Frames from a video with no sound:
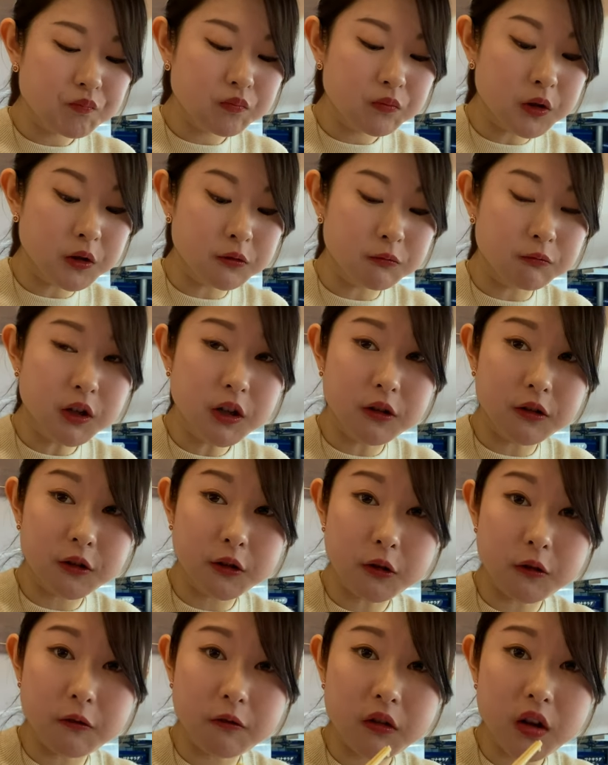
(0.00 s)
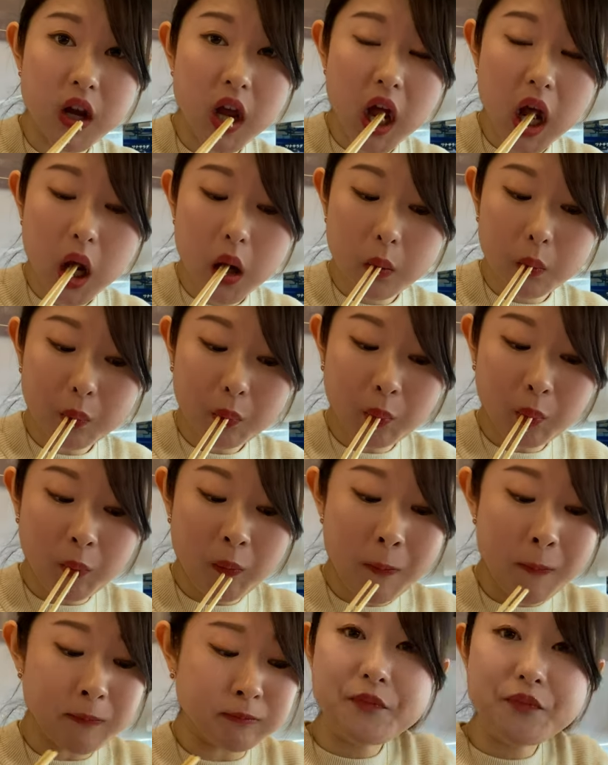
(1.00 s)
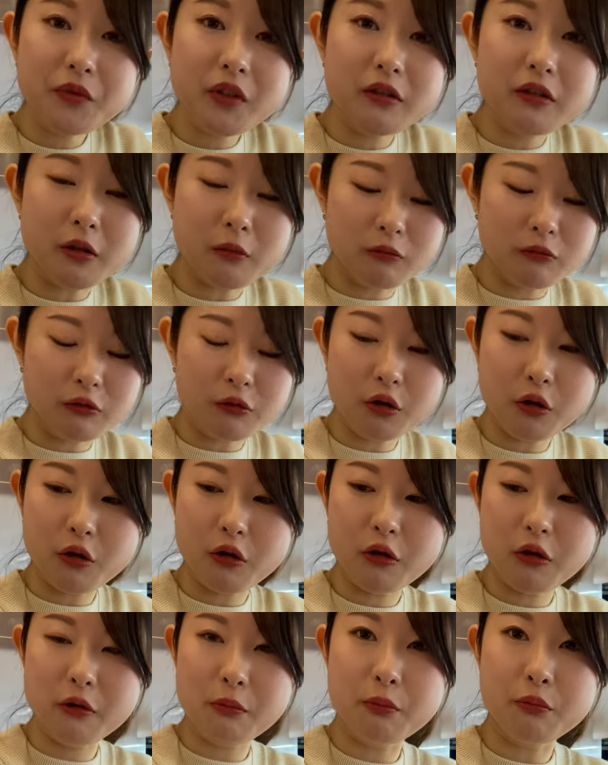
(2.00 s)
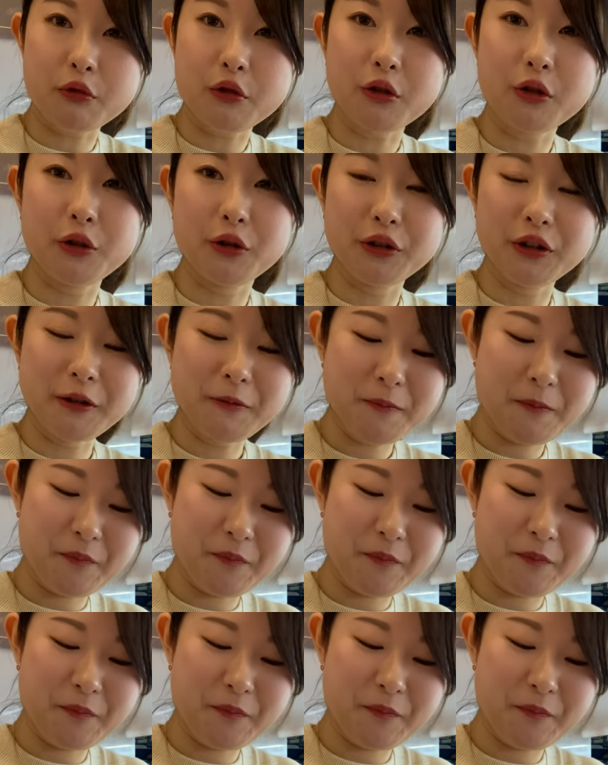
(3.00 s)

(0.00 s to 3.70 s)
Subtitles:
That's really full. Some raw prawn.